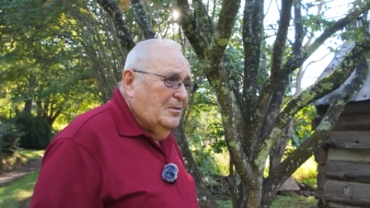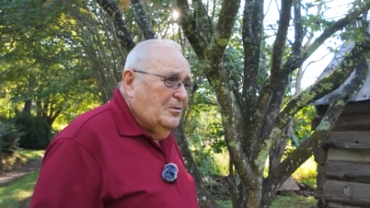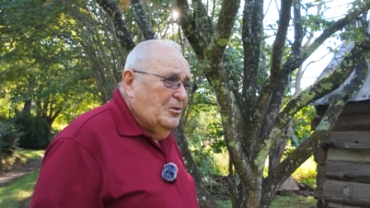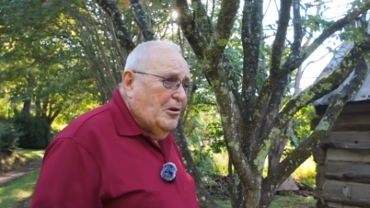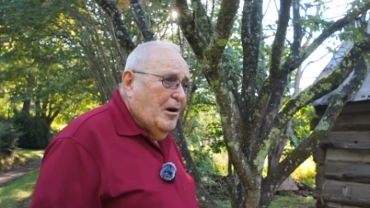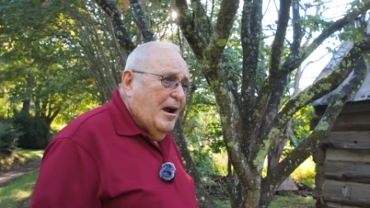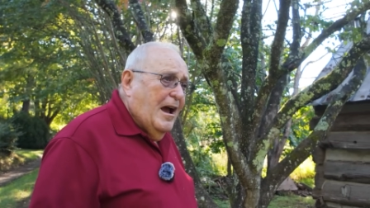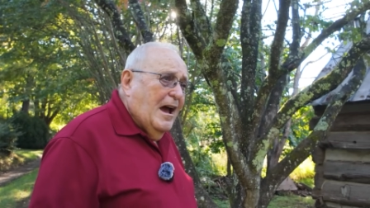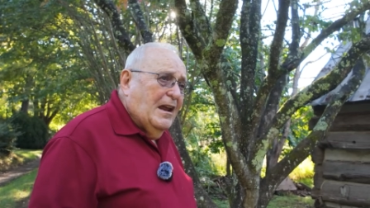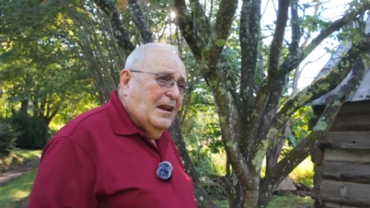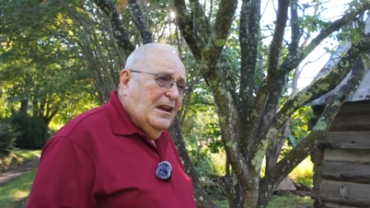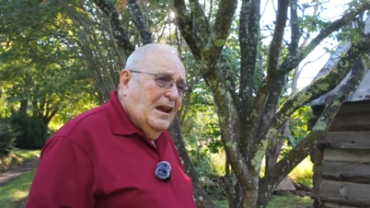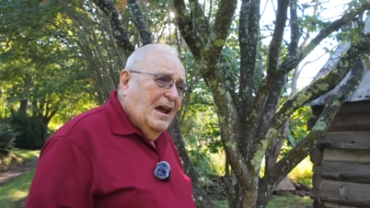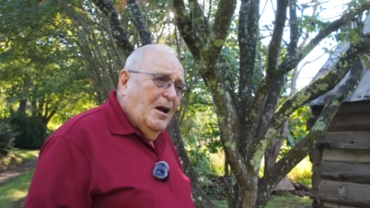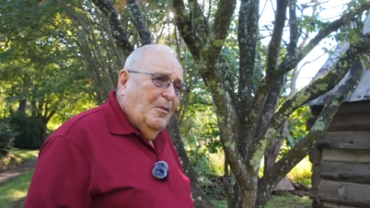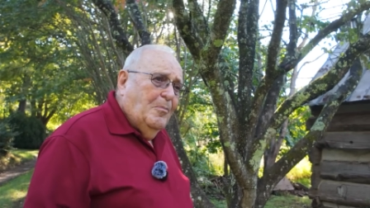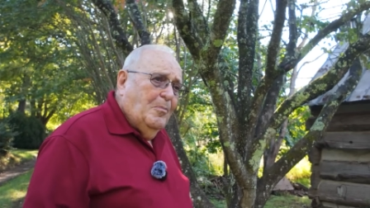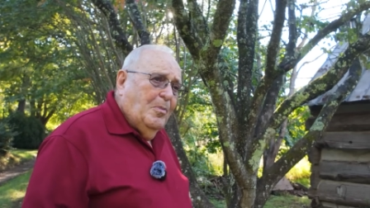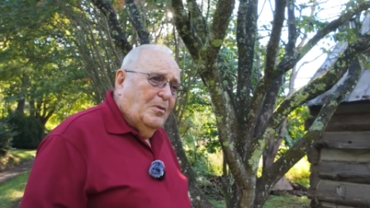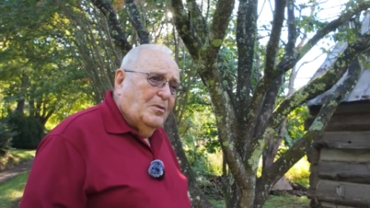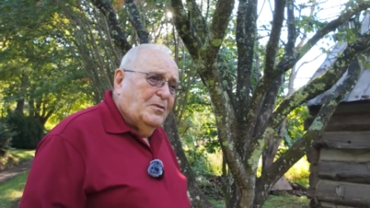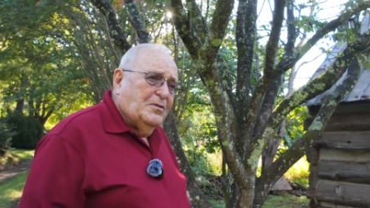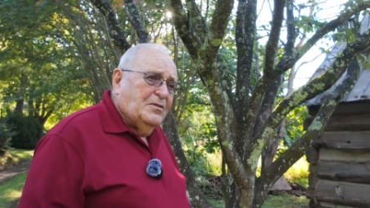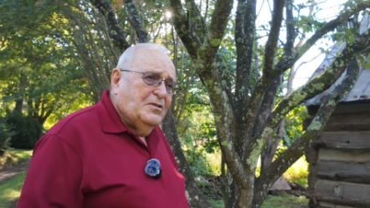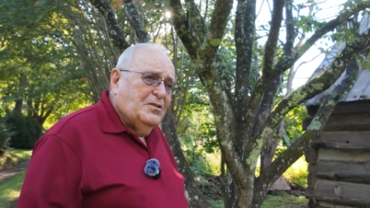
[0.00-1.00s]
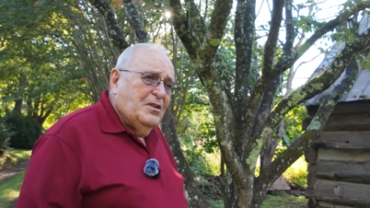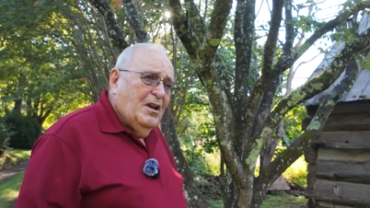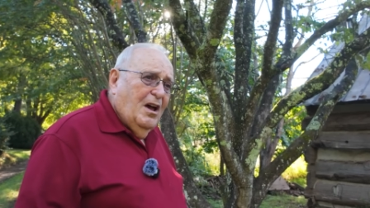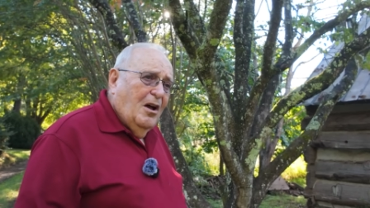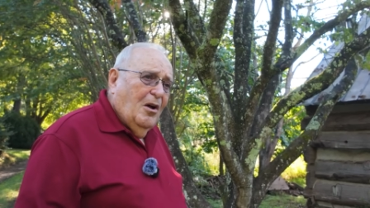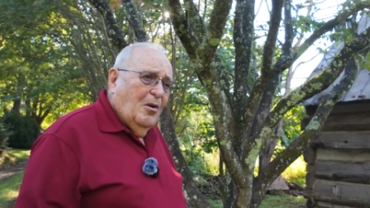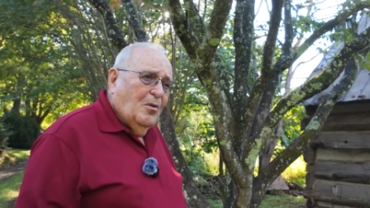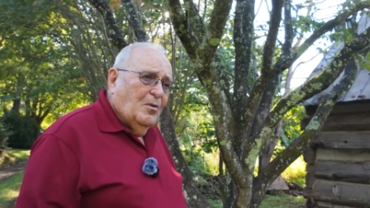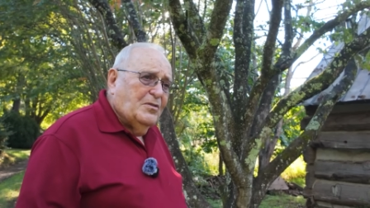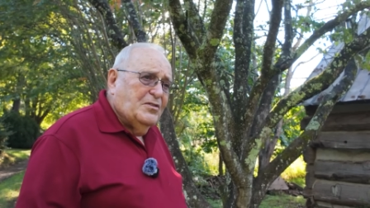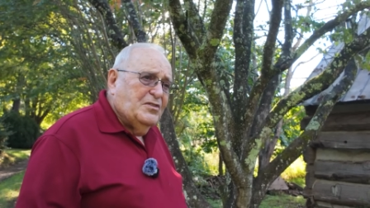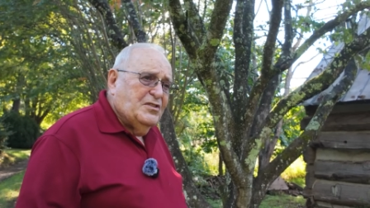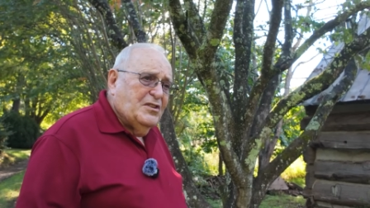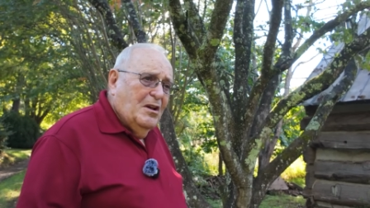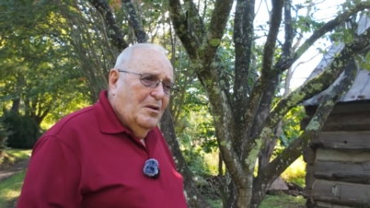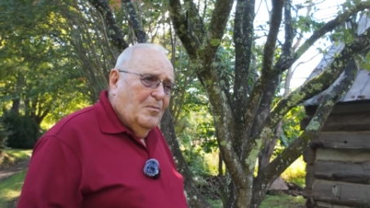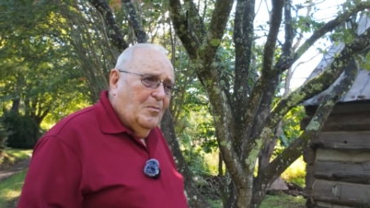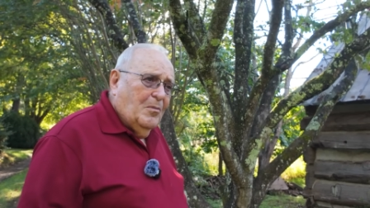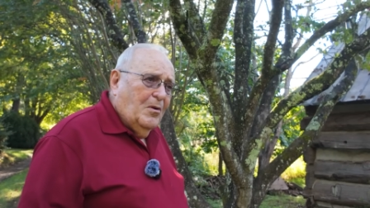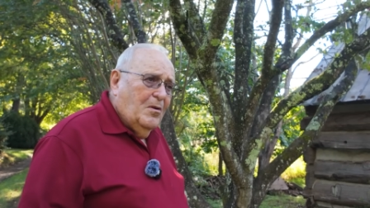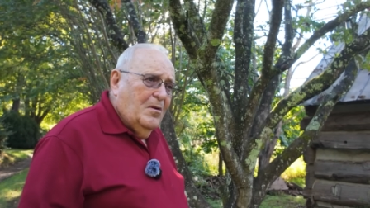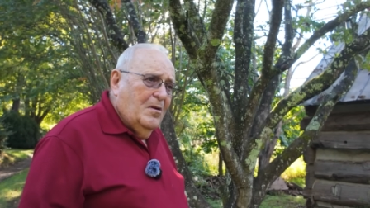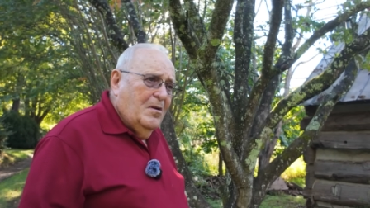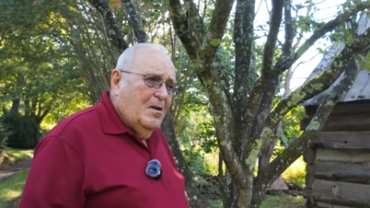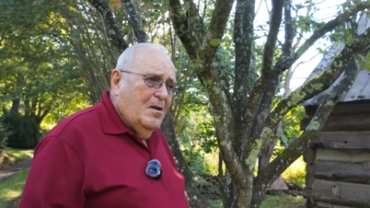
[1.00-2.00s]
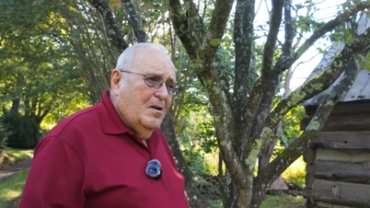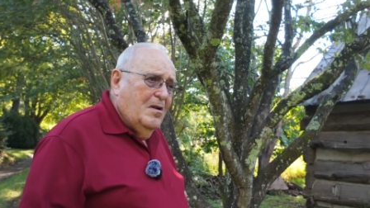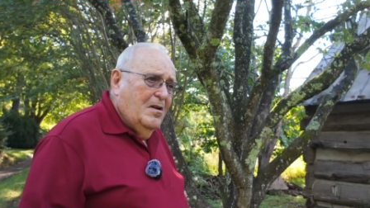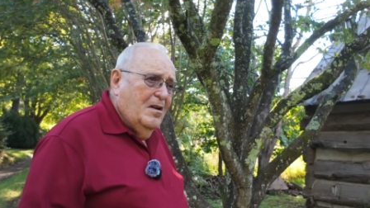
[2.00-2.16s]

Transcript: dried apples all summer